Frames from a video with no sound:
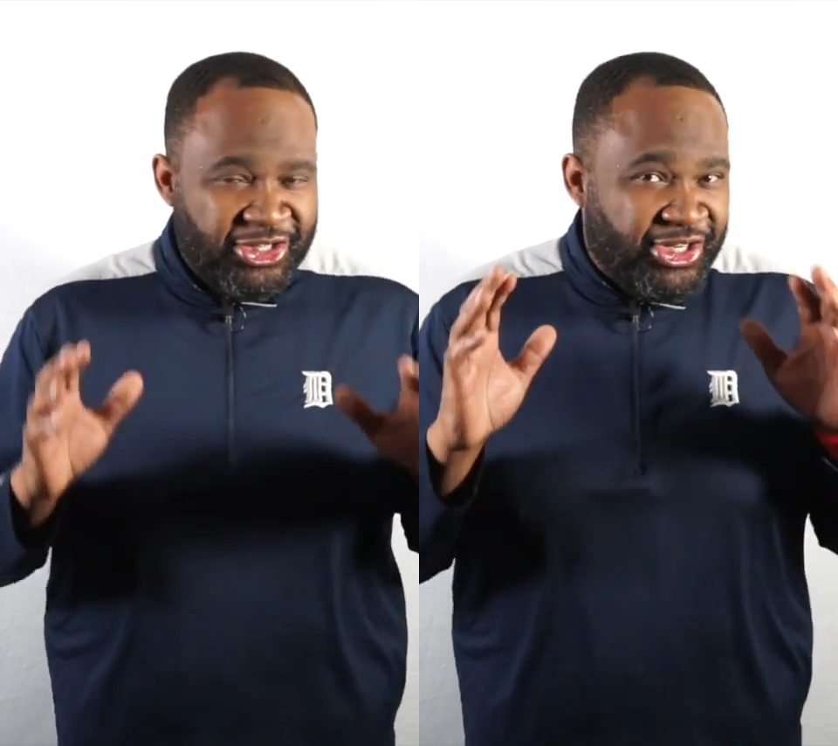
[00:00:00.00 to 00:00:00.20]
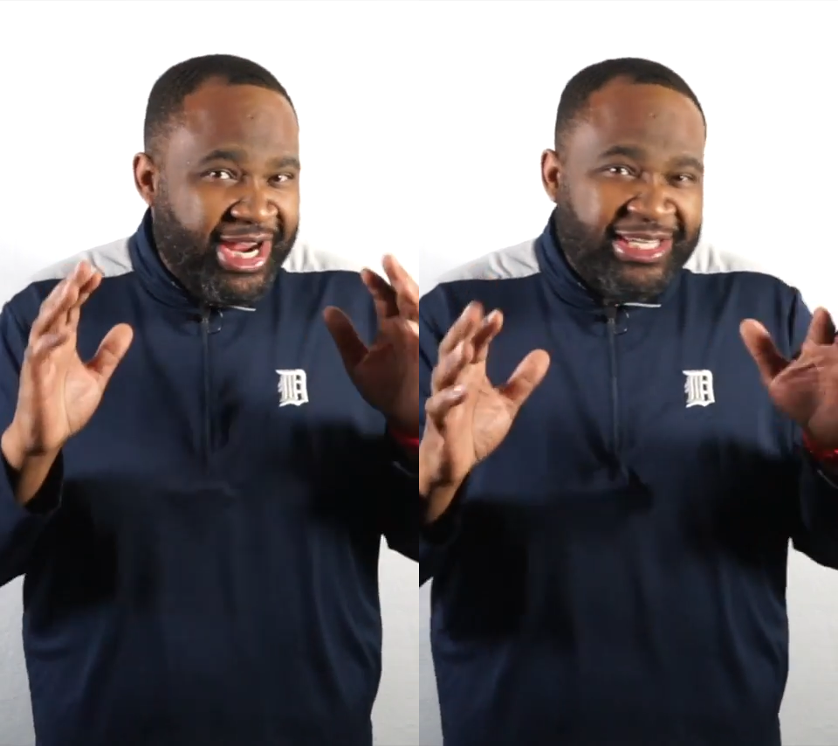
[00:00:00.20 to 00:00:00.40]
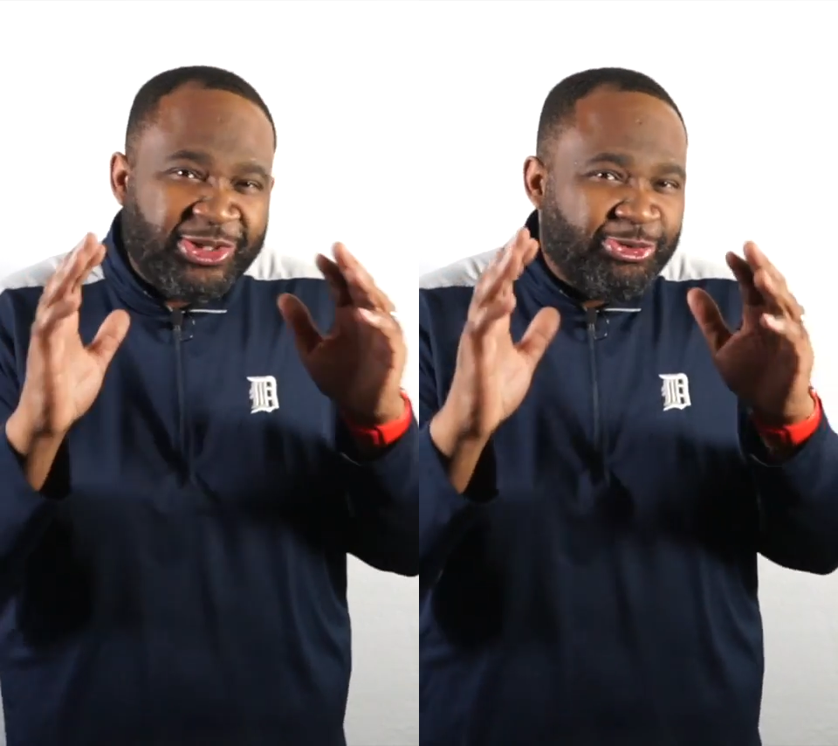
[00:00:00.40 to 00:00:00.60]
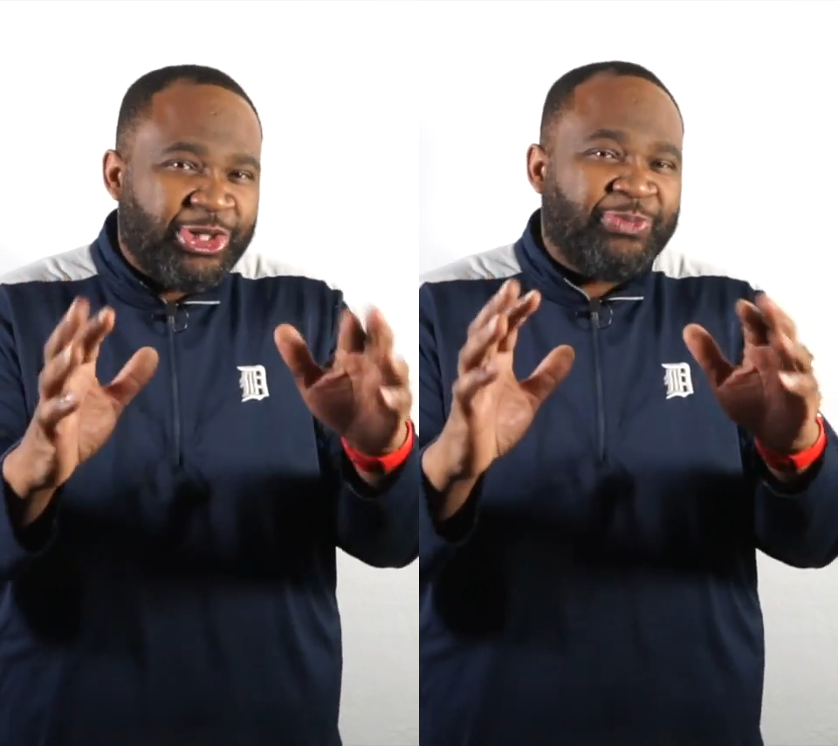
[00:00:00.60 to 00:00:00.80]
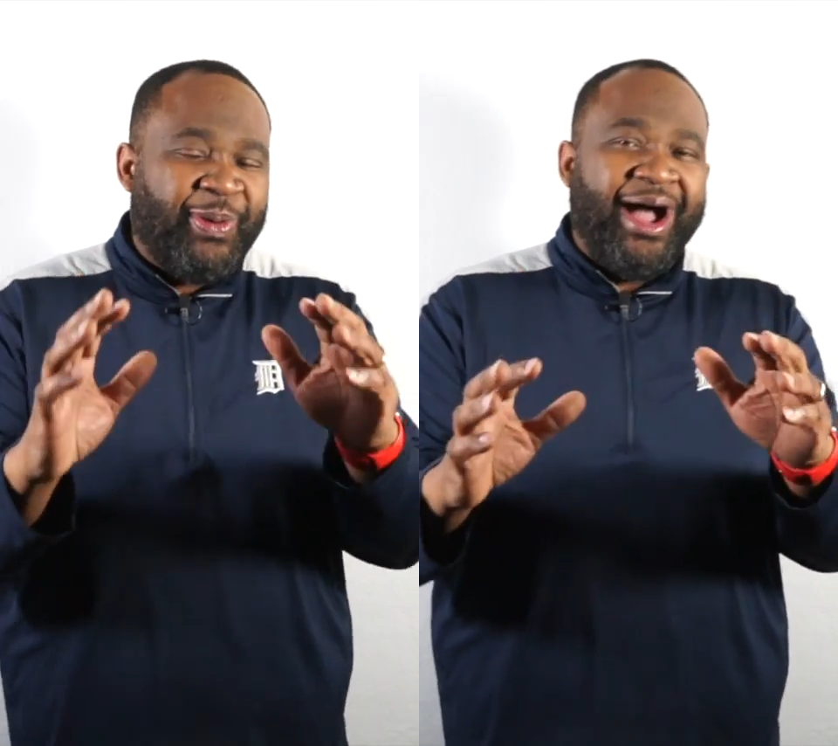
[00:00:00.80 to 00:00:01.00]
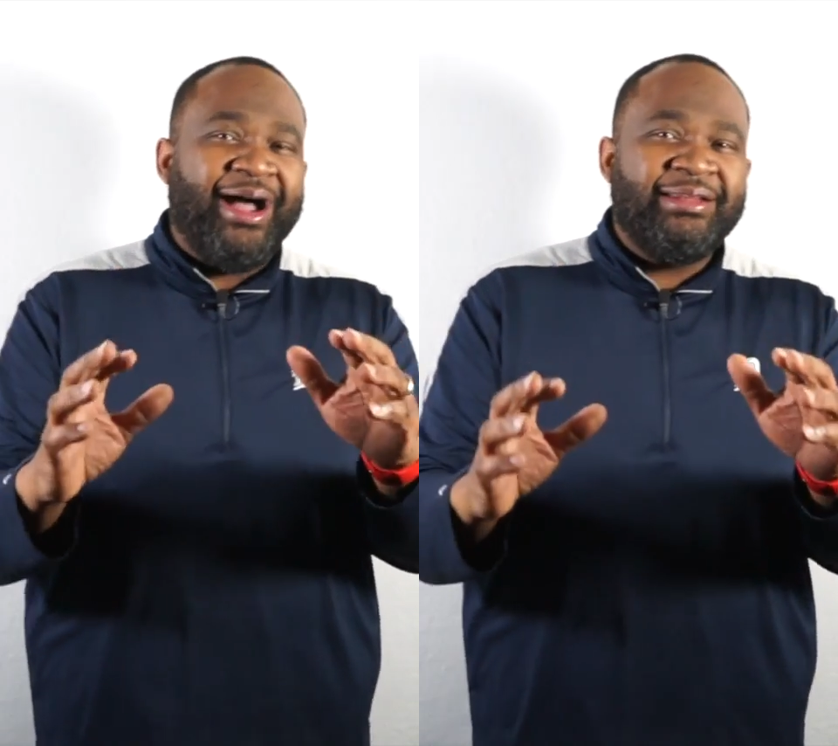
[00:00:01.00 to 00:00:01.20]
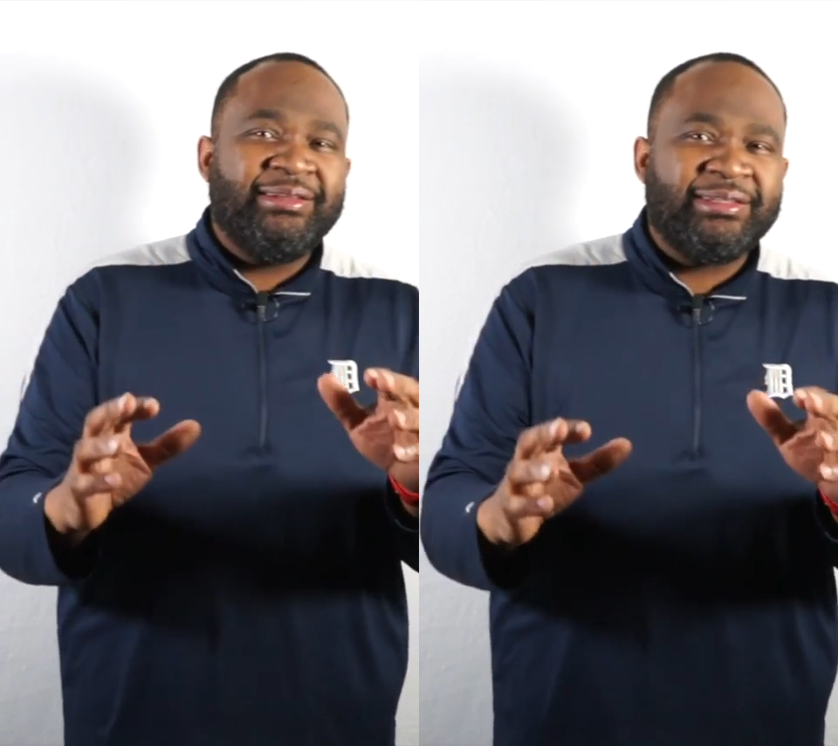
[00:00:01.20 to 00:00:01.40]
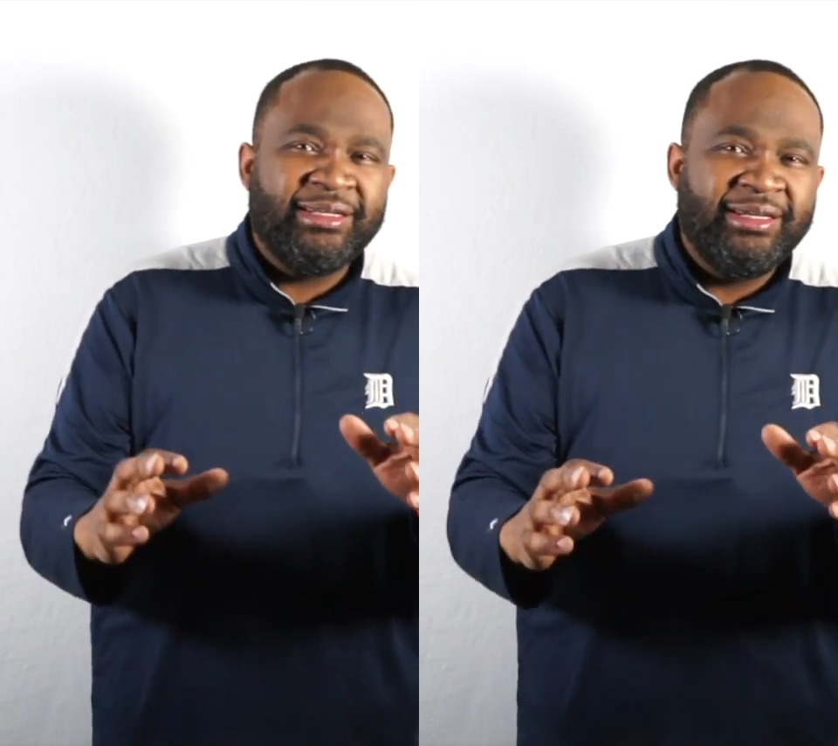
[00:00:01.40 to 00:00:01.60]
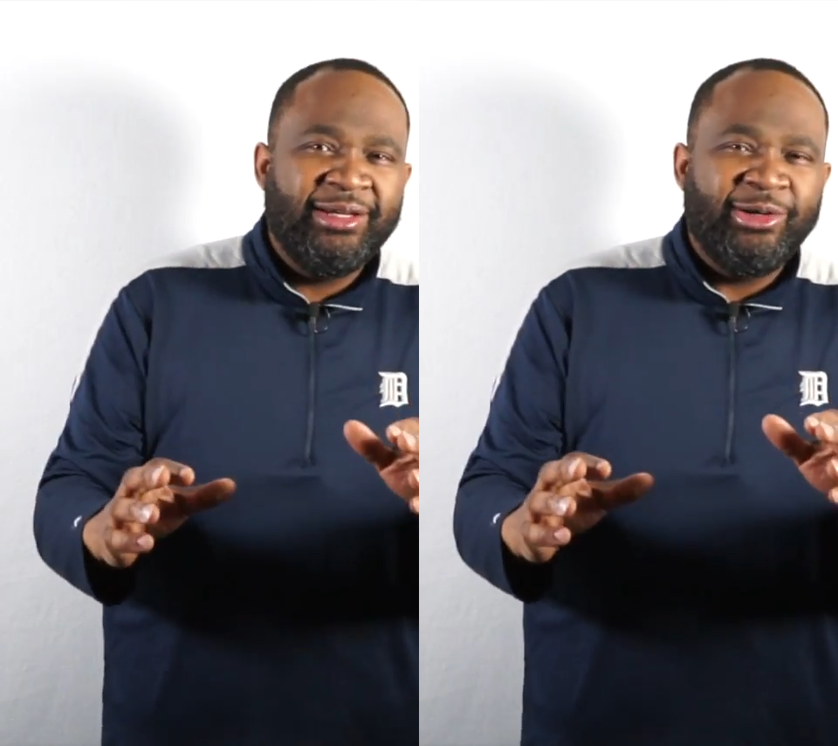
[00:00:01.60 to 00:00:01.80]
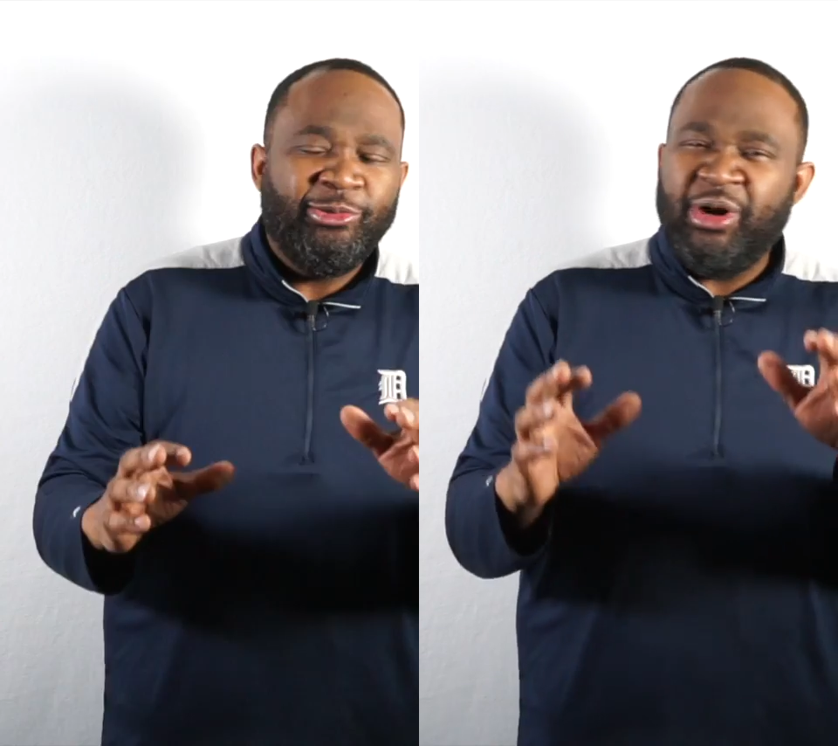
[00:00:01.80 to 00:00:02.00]
Jesus responds,
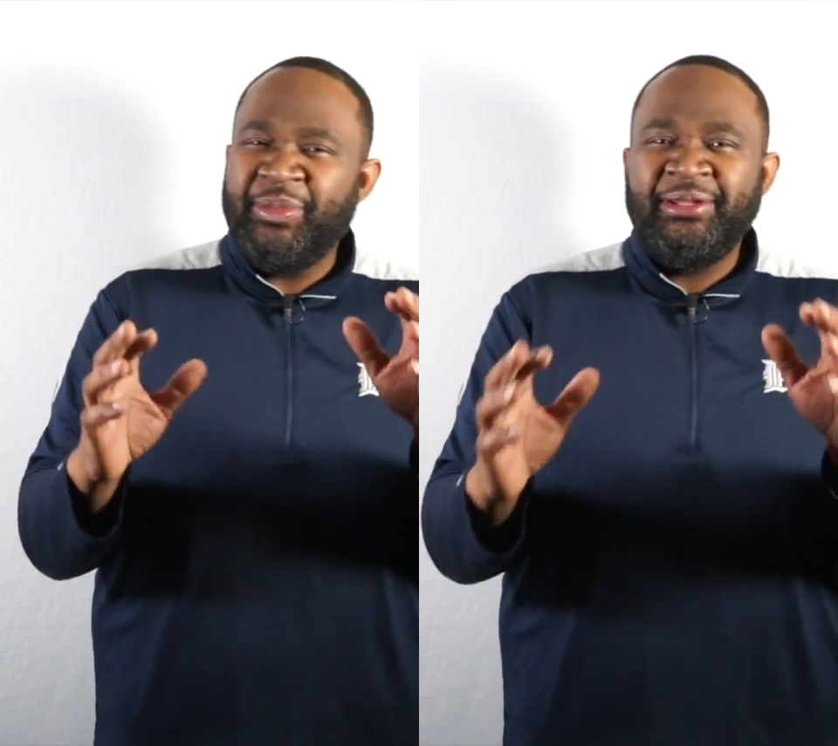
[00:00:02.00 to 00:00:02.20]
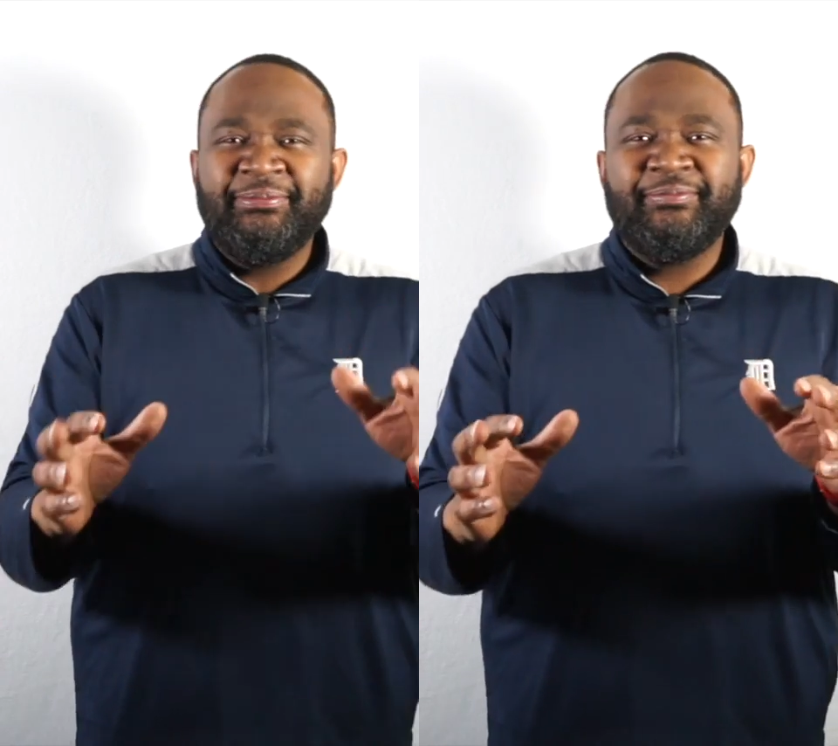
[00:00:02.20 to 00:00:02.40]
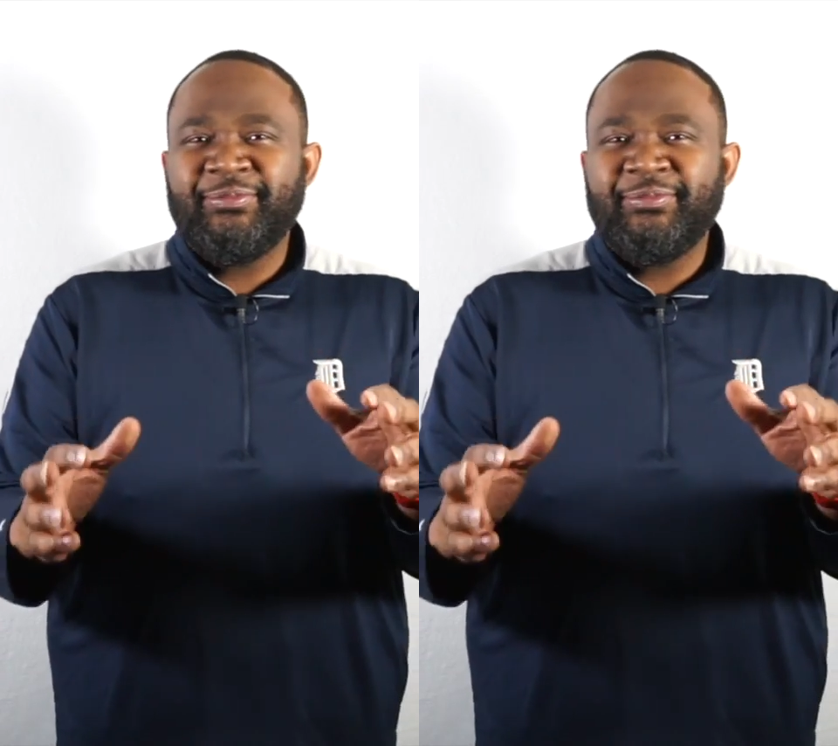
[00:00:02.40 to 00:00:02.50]
Woman,